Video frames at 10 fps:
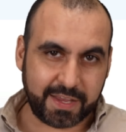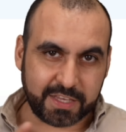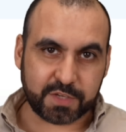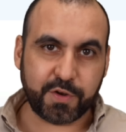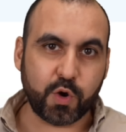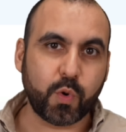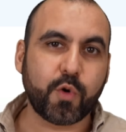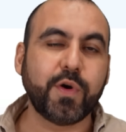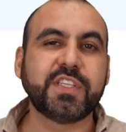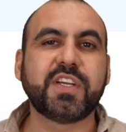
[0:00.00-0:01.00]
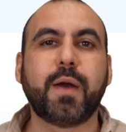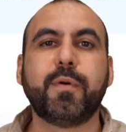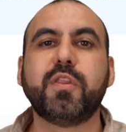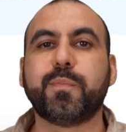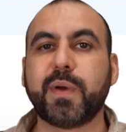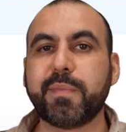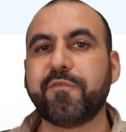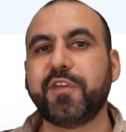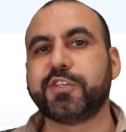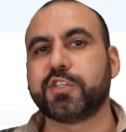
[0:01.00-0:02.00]
In this video, we're going to cover the premium
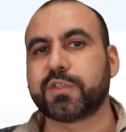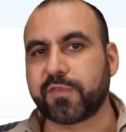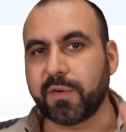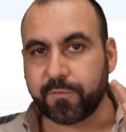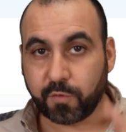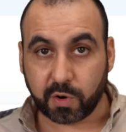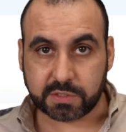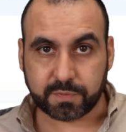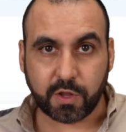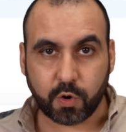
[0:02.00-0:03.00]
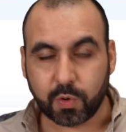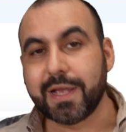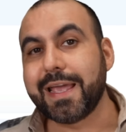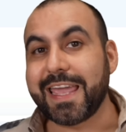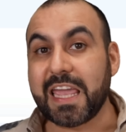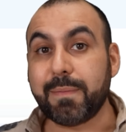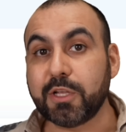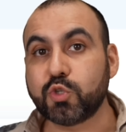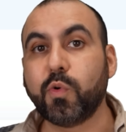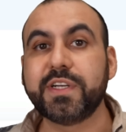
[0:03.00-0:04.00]
features from FormsFlow,
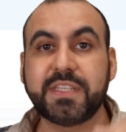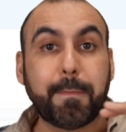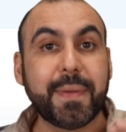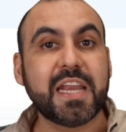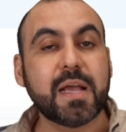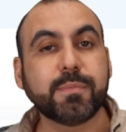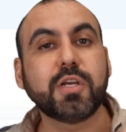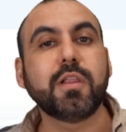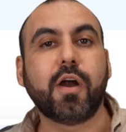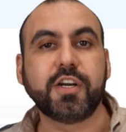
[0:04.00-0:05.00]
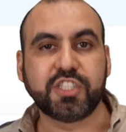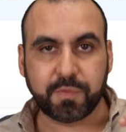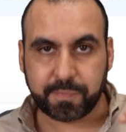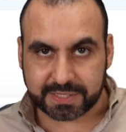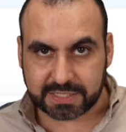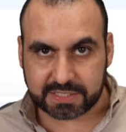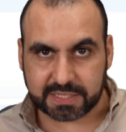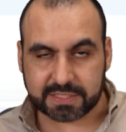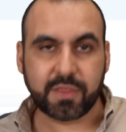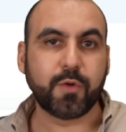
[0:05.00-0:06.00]
aiming towards medium to large businesses.